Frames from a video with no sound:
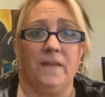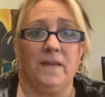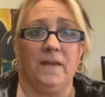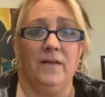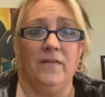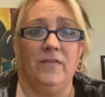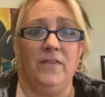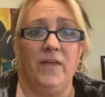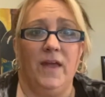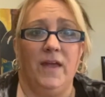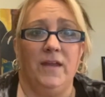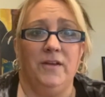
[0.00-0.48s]

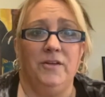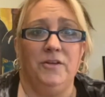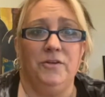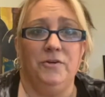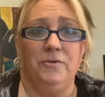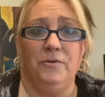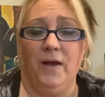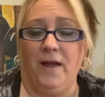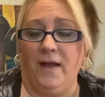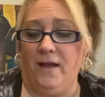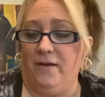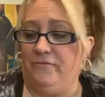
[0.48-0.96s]
then you
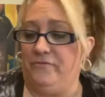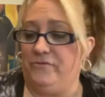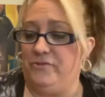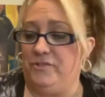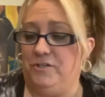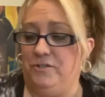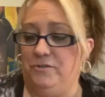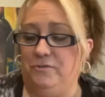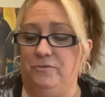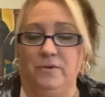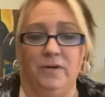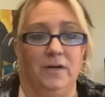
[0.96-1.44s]
have
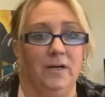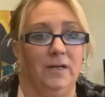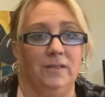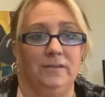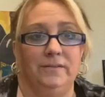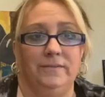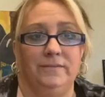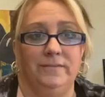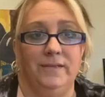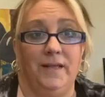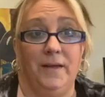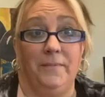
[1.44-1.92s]
to
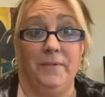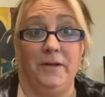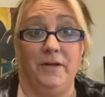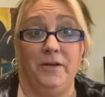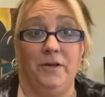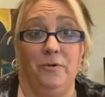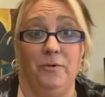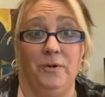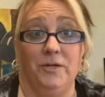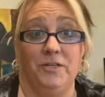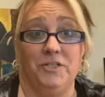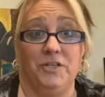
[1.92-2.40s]
let me
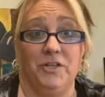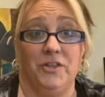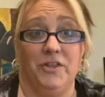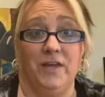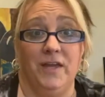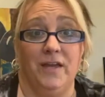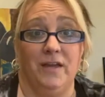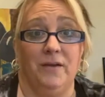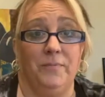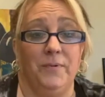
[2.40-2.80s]
know what you think,